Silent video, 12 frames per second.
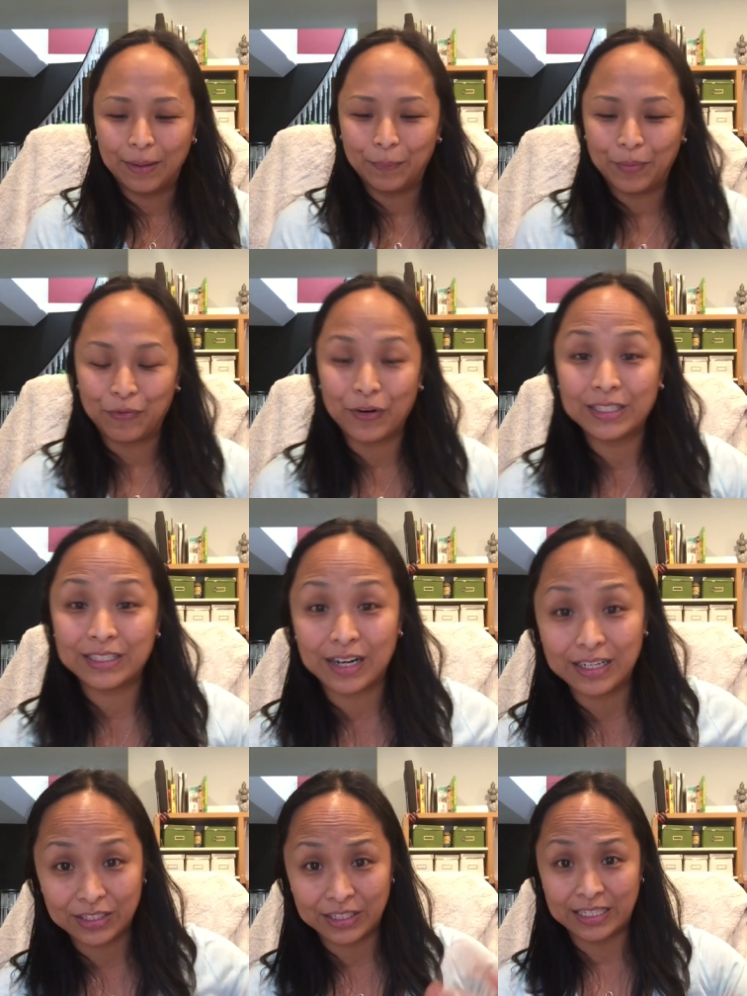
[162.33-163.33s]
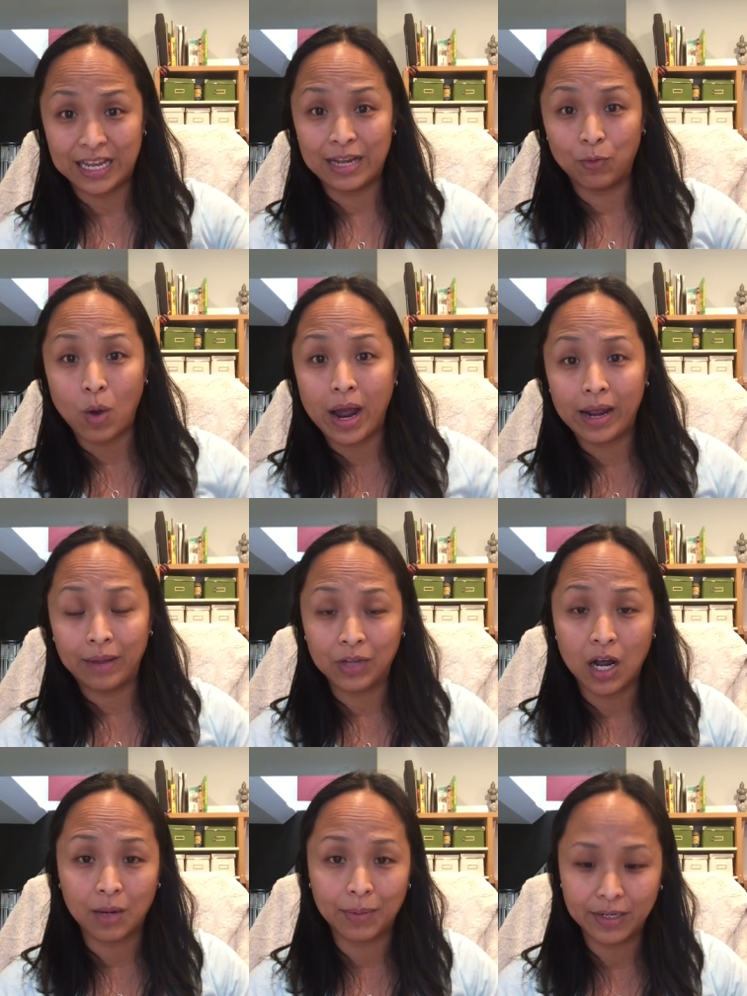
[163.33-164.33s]
Before I start just saying why I
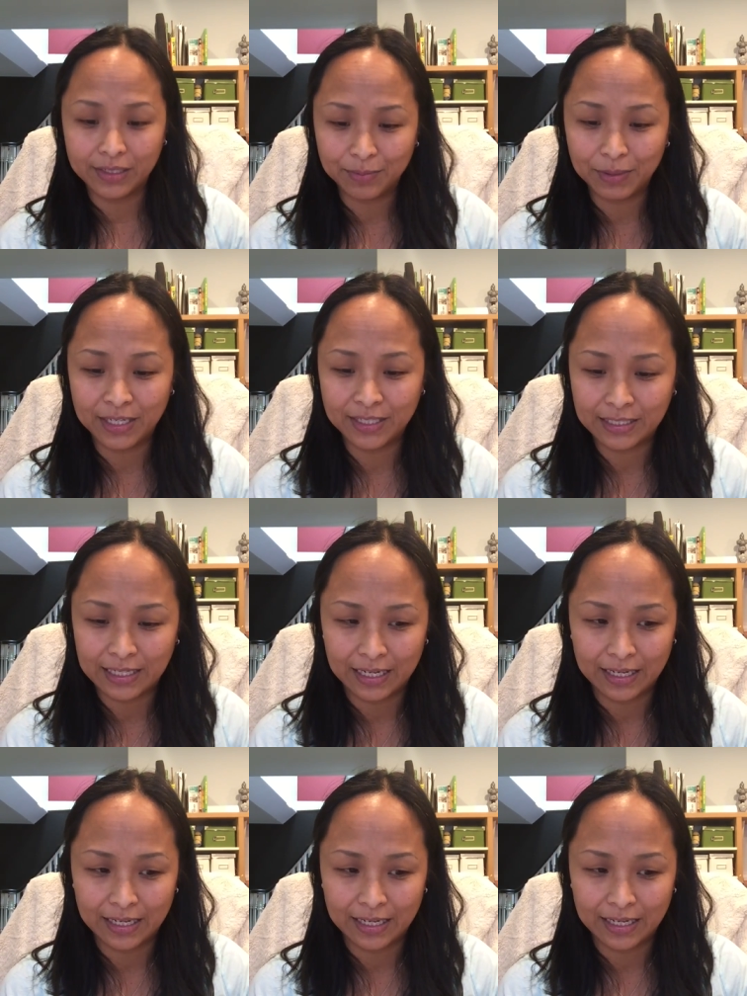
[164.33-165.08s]
talk about this, because